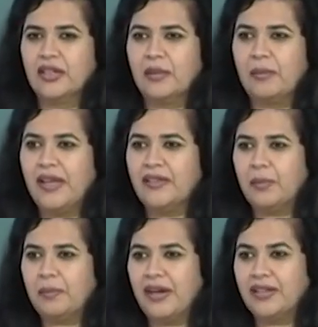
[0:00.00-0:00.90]
a Band
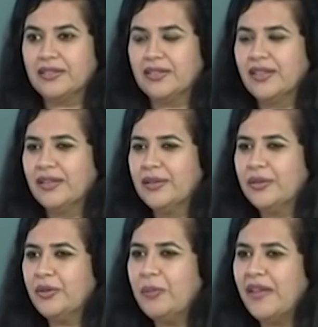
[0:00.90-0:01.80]
Apart. You
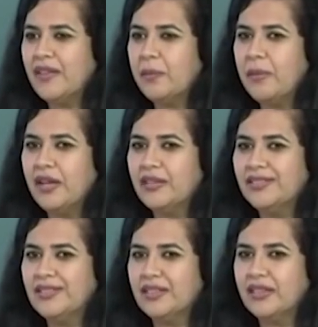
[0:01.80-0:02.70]
know, Band Apart
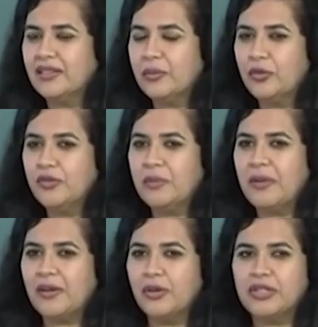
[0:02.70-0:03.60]
is a movie
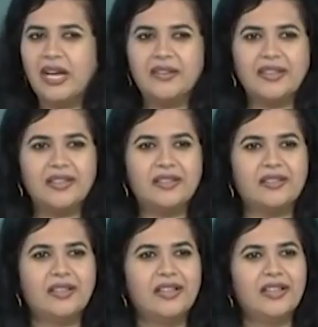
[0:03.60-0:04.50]
by Godard and
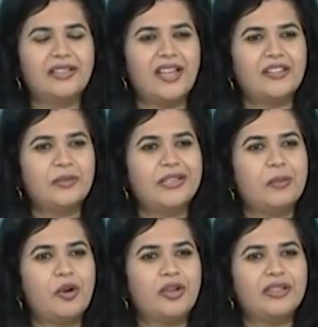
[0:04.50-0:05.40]
it, it has been
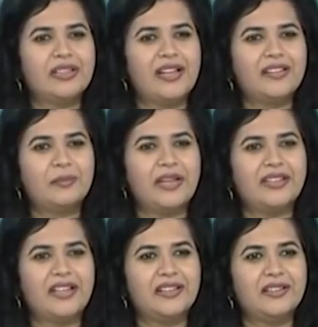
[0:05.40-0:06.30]
immortalized by
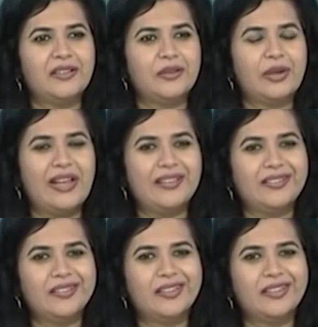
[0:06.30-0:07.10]
Tarantino as?